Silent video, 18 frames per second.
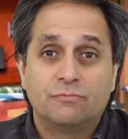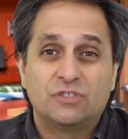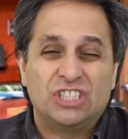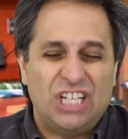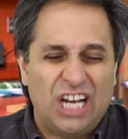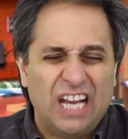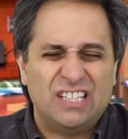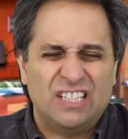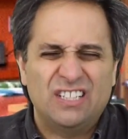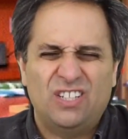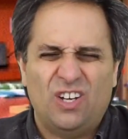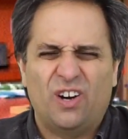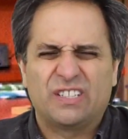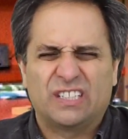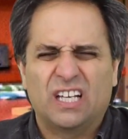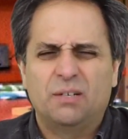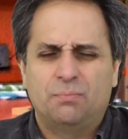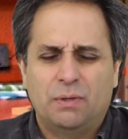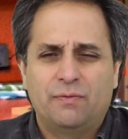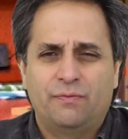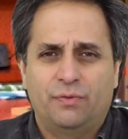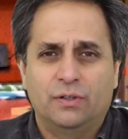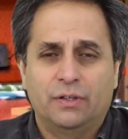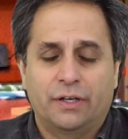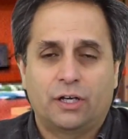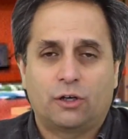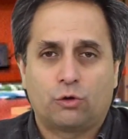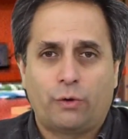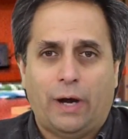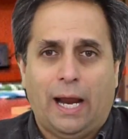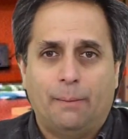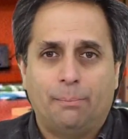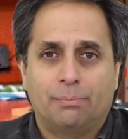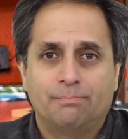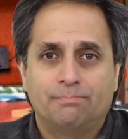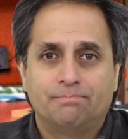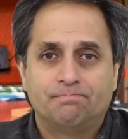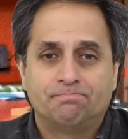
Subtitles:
chances are it's going to be full of the crap.